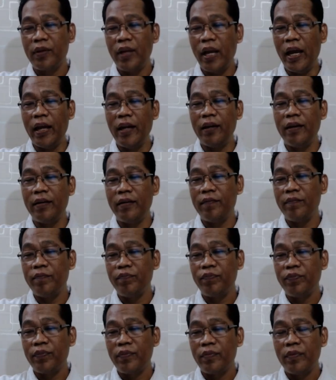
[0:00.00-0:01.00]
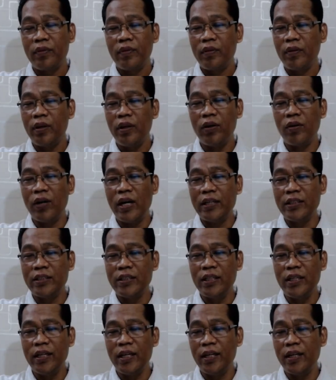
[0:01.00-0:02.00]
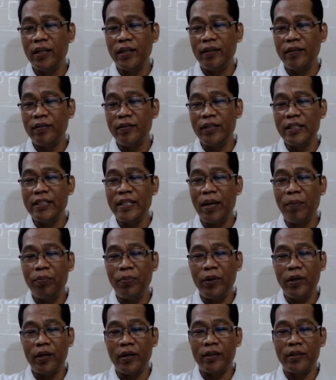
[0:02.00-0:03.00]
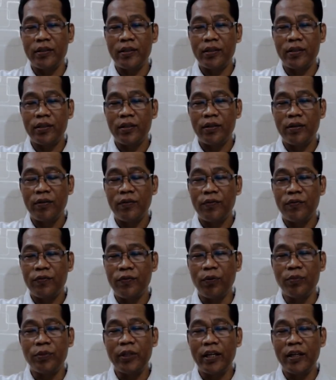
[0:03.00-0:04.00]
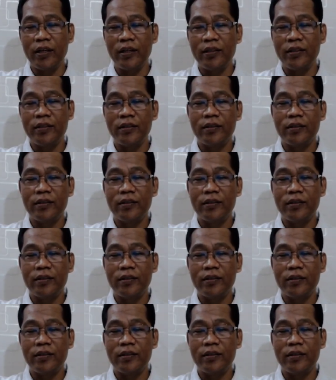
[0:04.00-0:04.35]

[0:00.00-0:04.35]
And you know, Assyria disappeared from the earth.